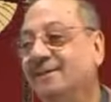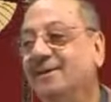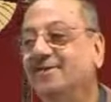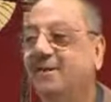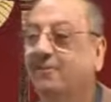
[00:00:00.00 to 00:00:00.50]

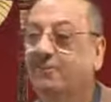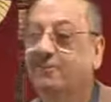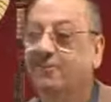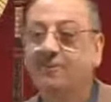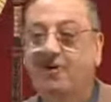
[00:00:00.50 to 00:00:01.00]

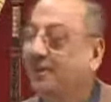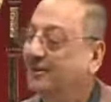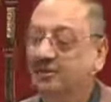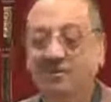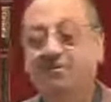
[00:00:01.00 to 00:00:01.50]
Maf'ulun. What is
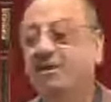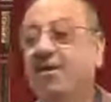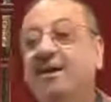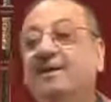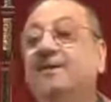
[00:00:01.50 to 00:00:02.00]

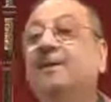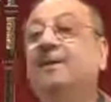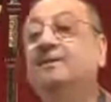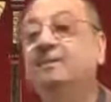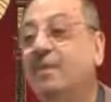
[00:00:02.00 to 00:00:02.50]
shifa'an?
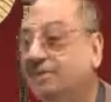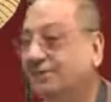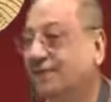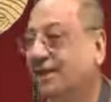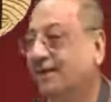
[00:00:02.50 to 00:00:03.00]
It's a
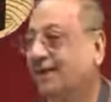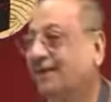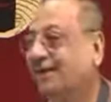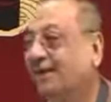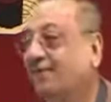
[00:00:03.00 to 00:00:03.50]
master
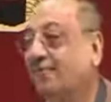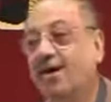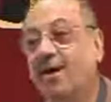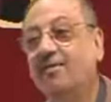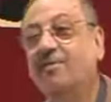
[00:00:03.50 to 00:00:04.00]

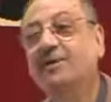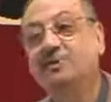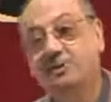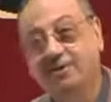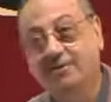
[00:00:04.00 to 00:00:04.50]
from
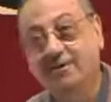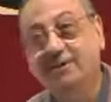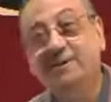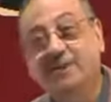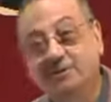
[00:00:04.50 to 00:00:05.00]
shafa
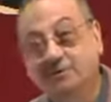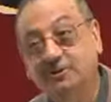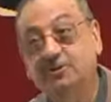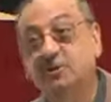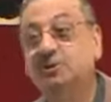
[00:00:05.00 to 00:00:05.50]
yashvi.
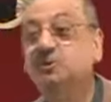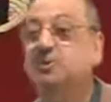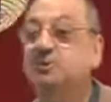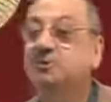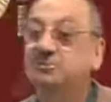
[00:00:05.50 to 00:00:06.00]
So you
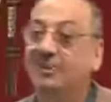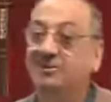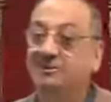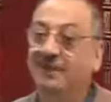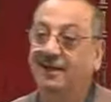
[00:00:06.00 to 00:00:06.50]
use
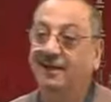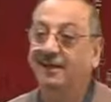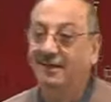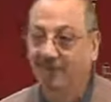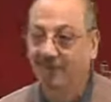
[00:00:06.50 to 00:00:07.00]
master,
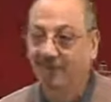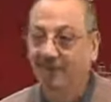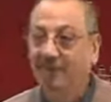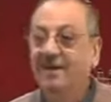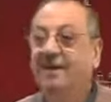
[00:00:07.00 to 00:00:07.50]
okay,
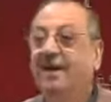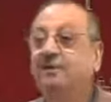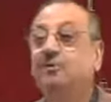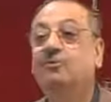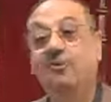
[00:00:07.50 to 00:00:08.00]

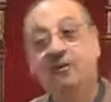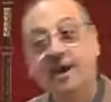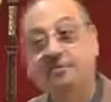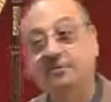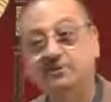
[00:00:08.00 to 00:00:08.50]
for
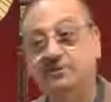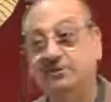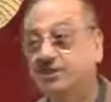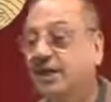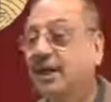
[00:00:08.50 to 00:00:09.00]

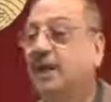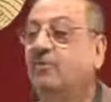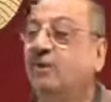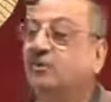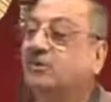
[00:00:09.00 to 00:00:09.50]
emphasis. And
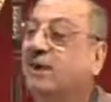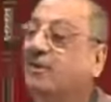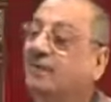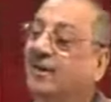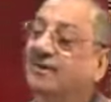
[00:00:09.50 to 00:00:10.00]
what is
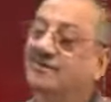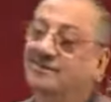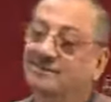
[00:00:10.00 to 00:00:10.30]
kamilan?